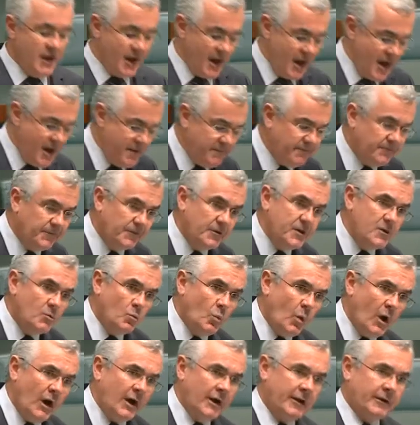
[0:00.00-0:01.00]
Every
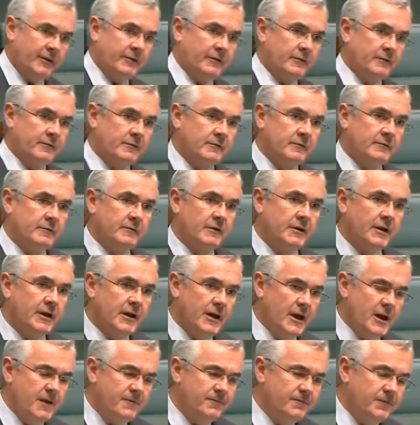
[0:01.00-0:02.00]
one
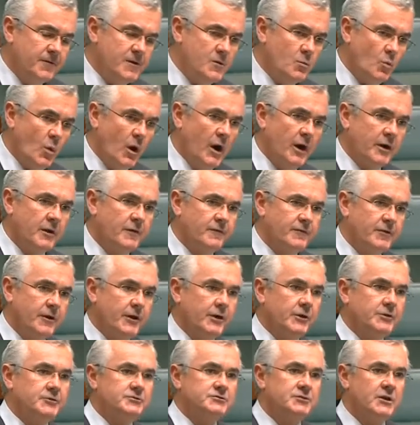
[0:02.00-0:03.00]
of
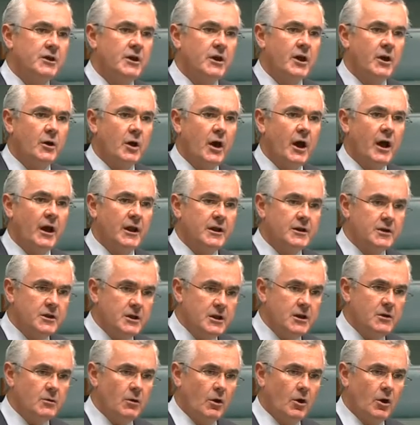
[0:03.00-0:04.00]
those
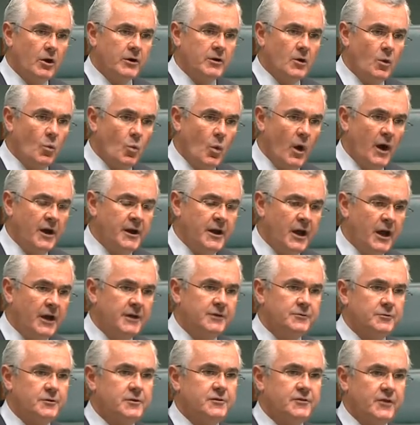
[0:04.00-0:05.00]
near on
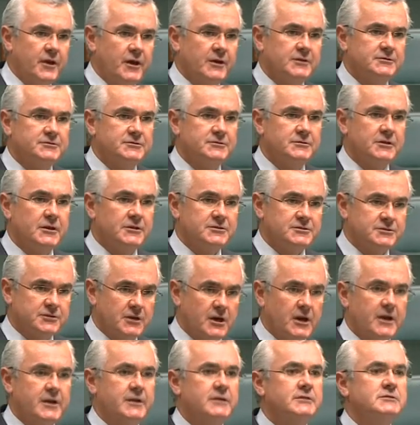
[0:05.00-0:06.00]
100,000
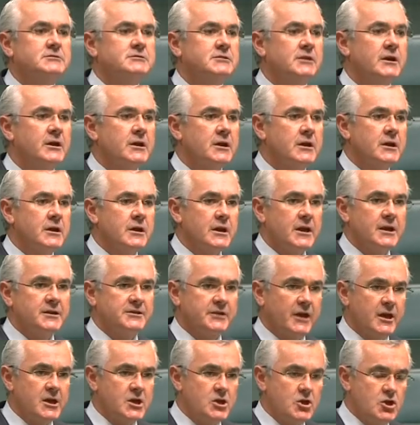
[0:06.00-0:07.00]
Australians
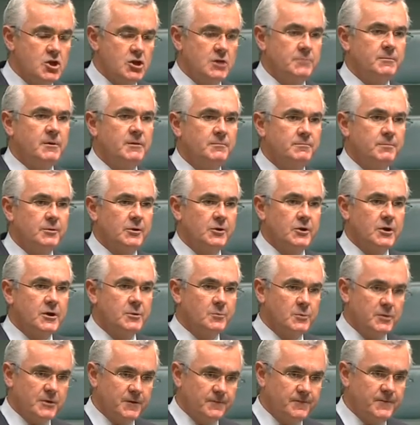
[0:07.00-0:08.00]
is a human
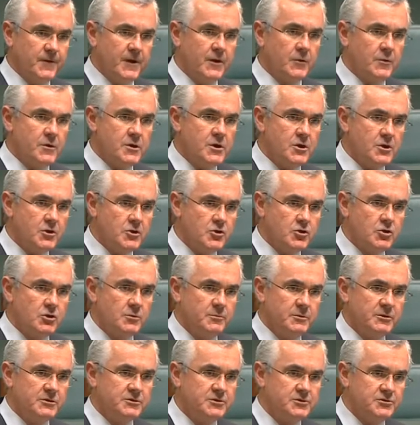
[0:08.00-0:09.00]
being with a very
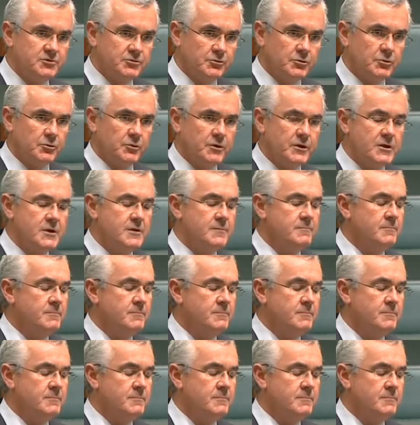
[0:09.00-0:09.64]
human story.